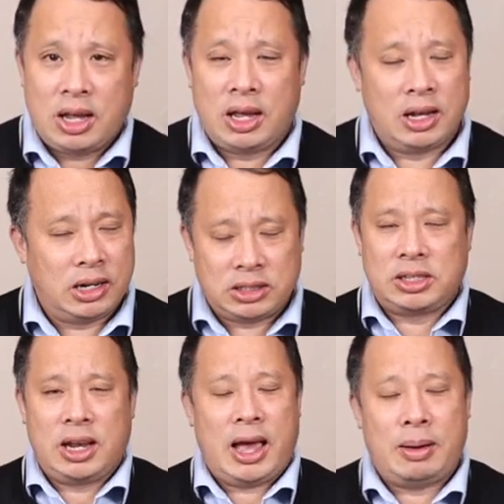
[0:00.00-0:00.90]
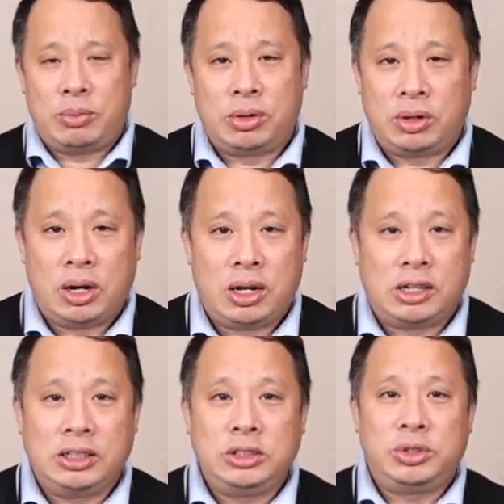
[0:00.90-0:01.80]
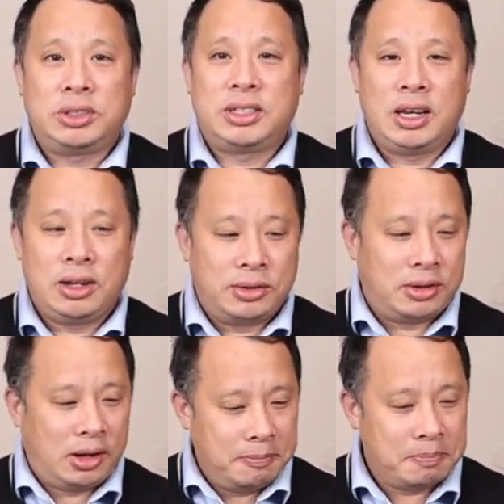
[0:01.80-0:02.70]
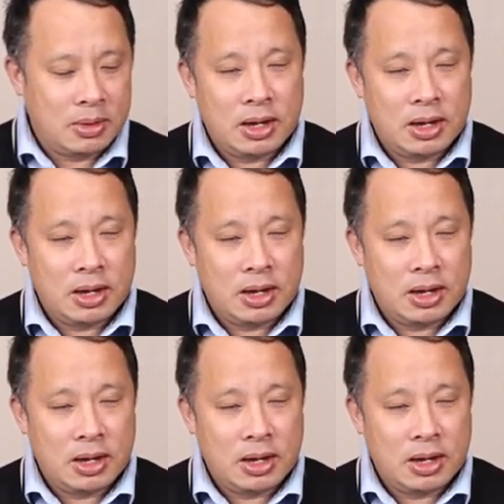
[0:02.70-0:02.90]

and there's a lot more uh, interesting going on.